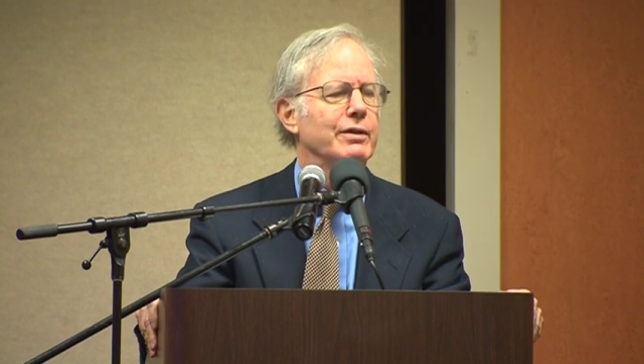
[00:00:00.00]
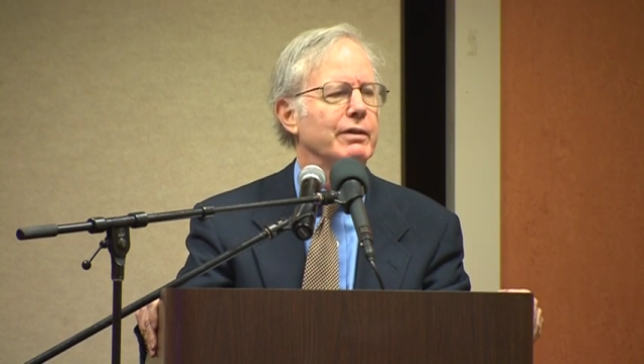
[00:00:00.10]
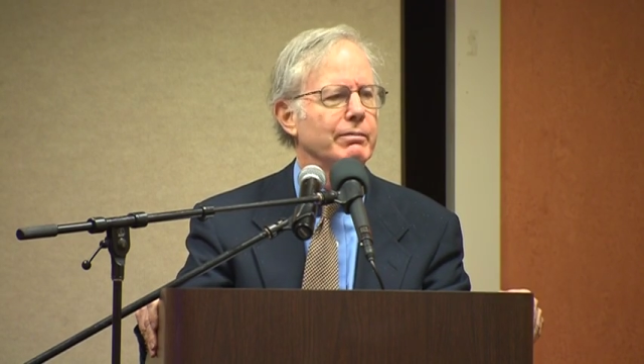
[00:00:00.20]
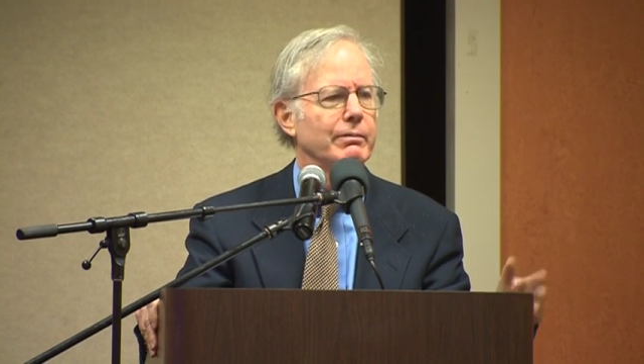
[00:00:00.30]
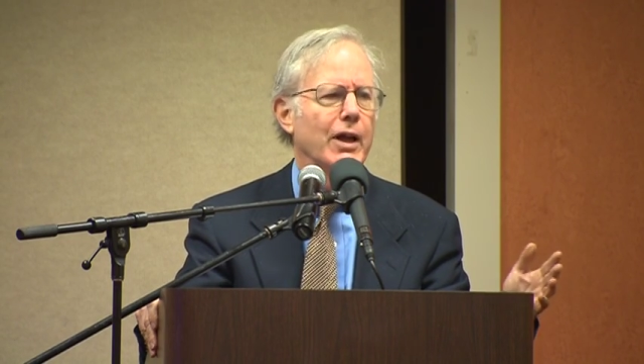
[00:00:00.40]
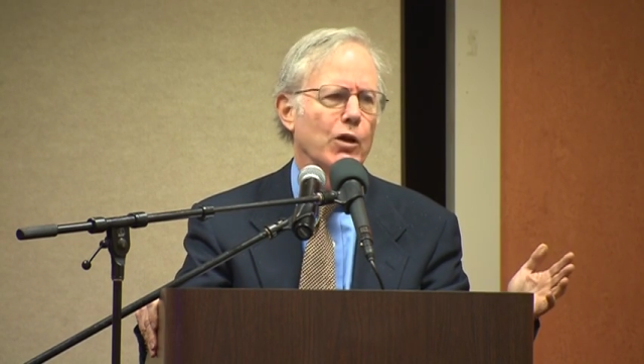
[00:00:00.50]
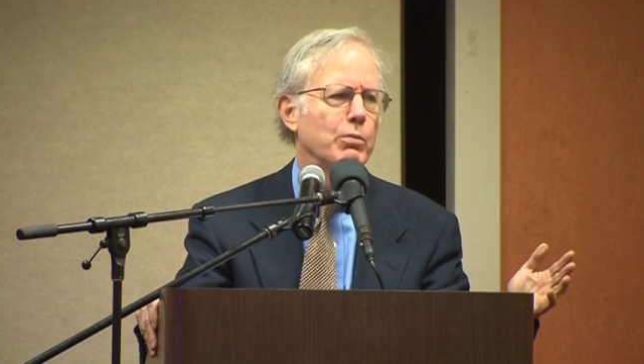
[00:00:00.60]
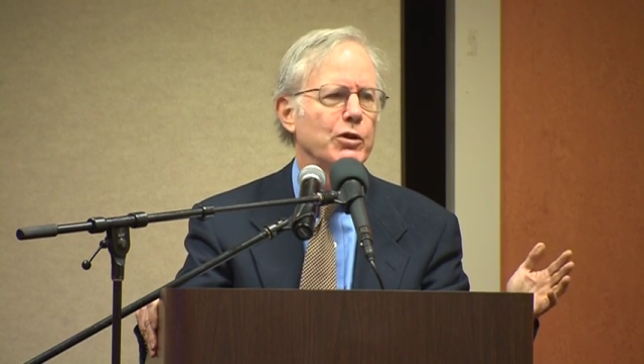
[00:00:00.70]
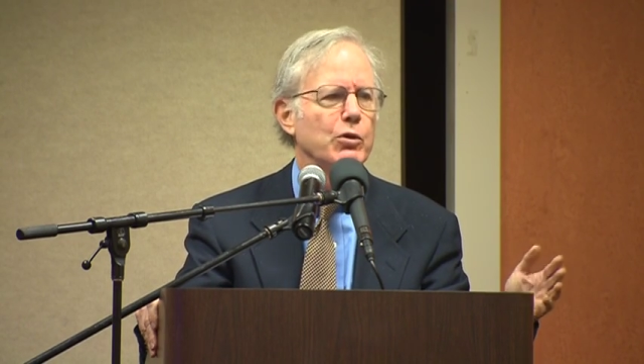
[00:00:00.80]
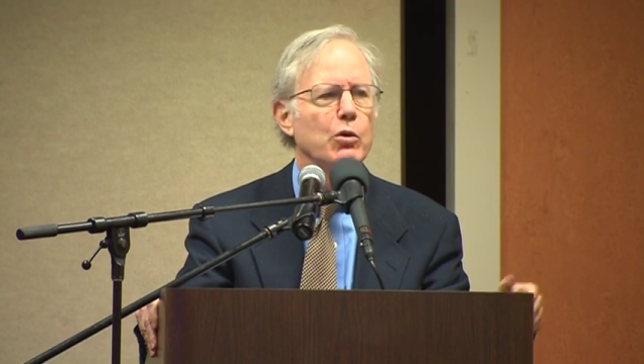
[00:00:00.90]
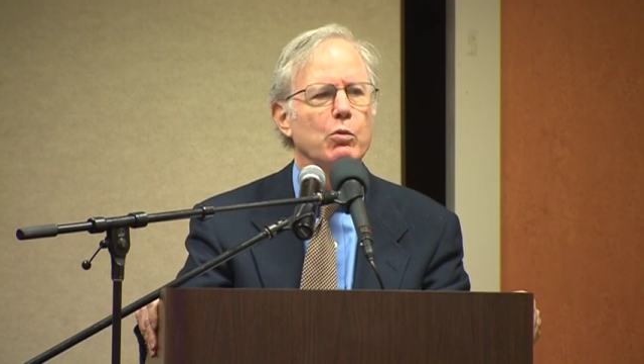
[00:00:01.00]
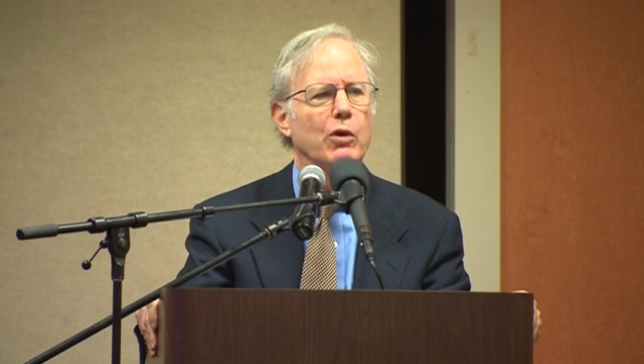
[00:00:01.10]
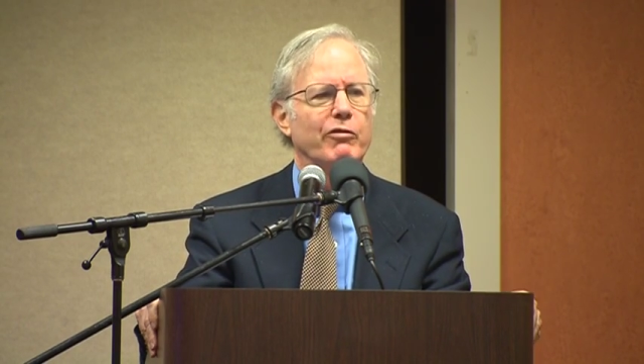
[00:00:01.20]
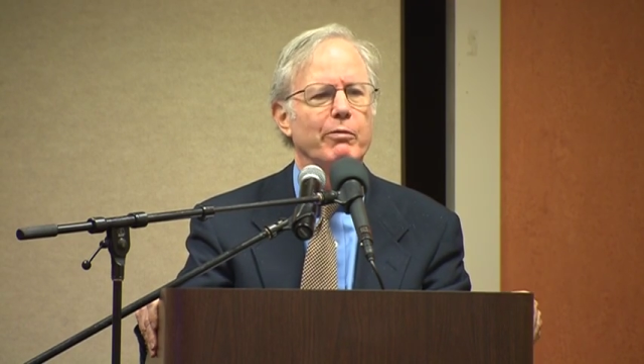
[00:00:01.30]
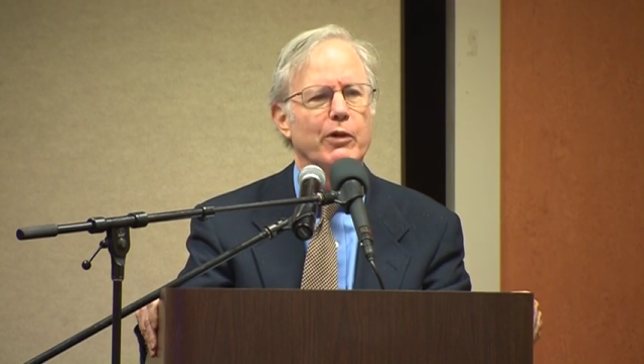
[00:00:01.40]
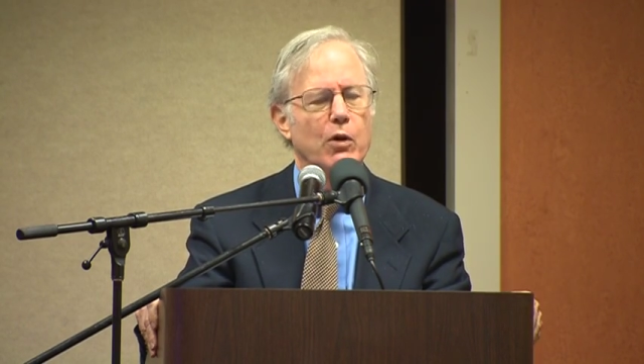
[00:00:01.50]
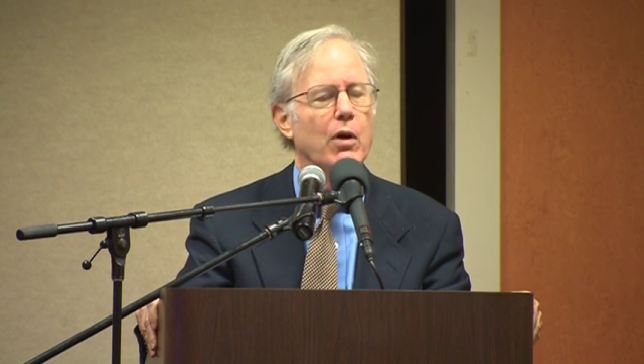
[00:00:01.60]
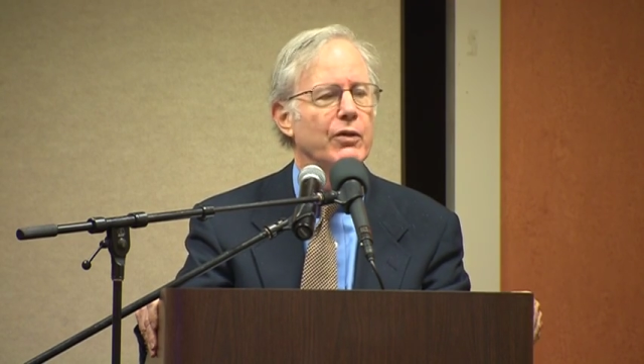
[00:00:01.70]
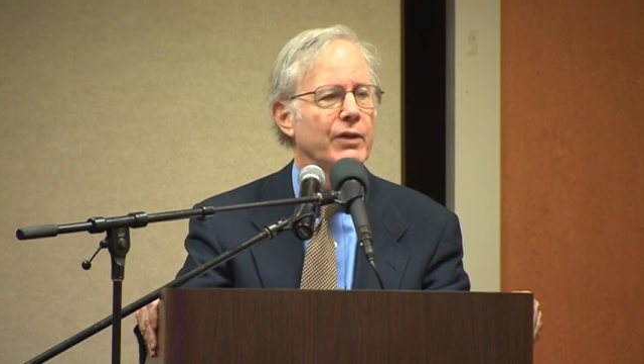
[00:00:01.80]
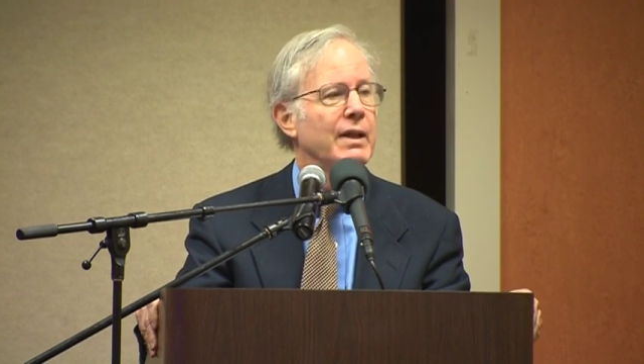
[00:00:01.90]
and I hope to do good work from the
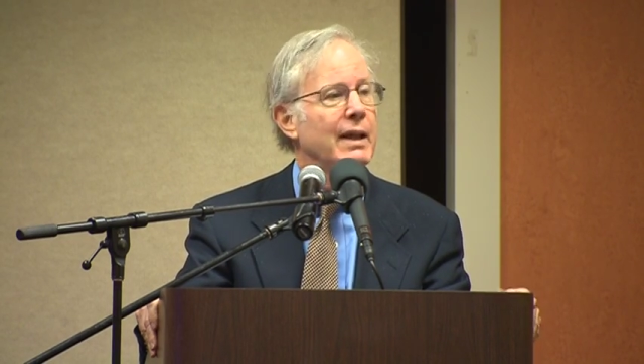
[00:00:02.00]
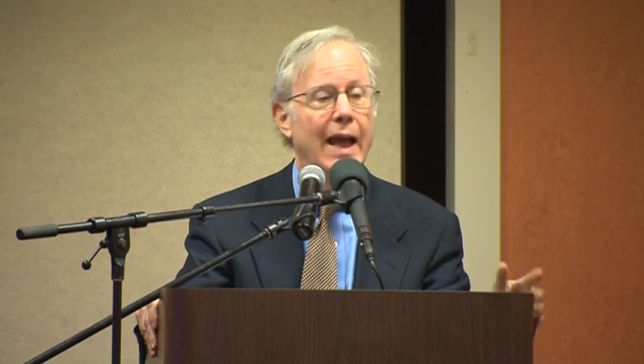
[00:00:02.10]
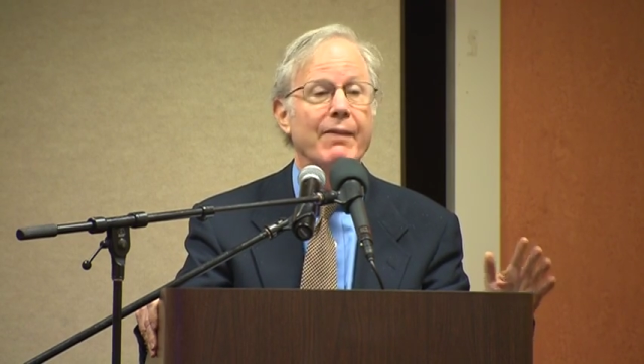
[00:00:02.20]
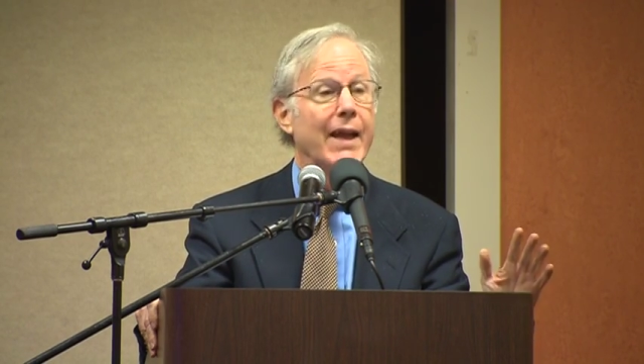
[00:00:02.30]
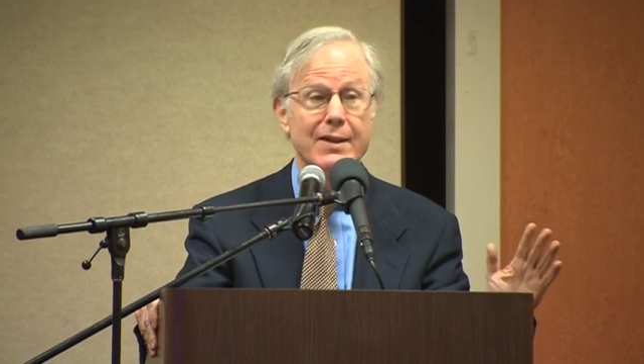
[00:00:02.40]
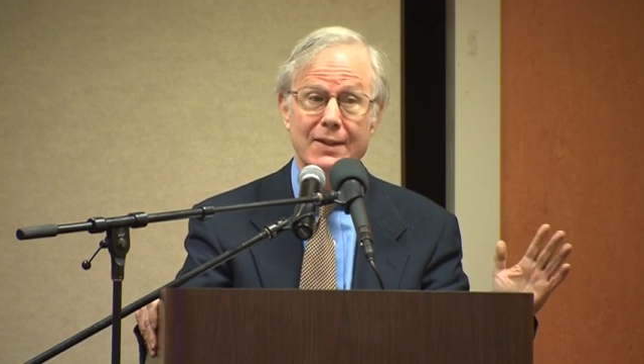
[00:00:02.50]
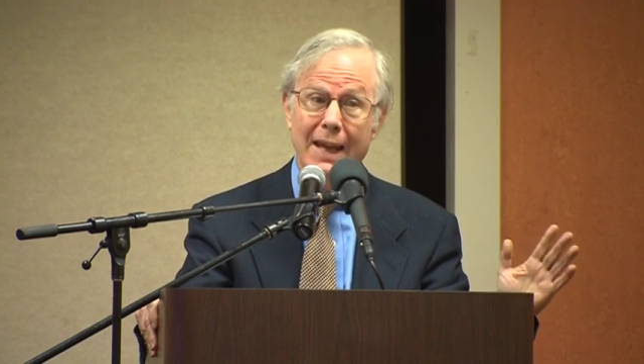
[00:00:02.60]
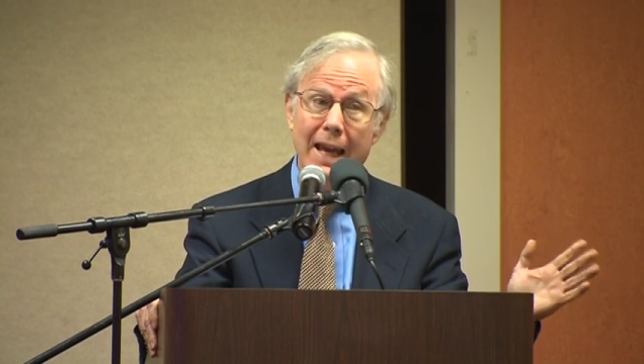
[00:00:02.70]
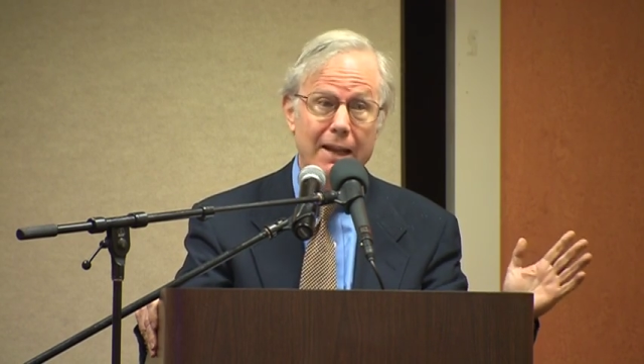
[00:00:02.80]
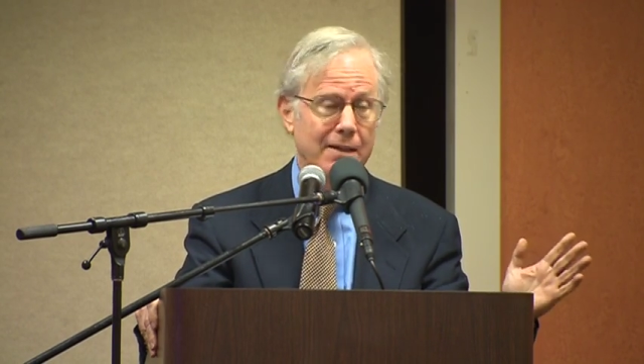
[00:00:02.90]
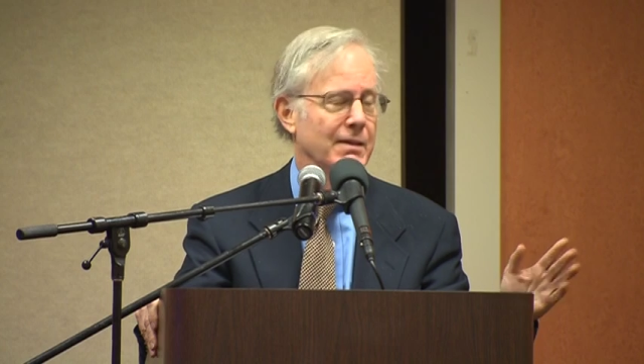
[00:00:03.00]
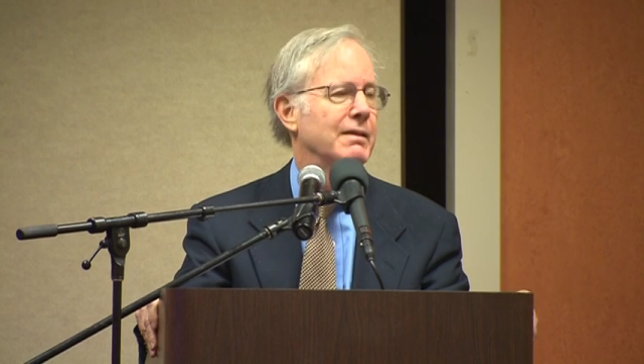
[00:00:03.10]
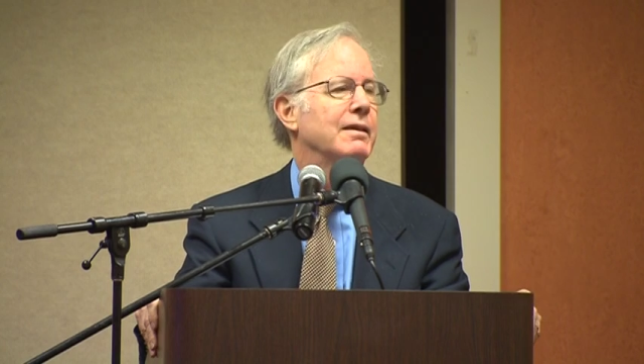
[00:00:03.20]
cause. And that's it.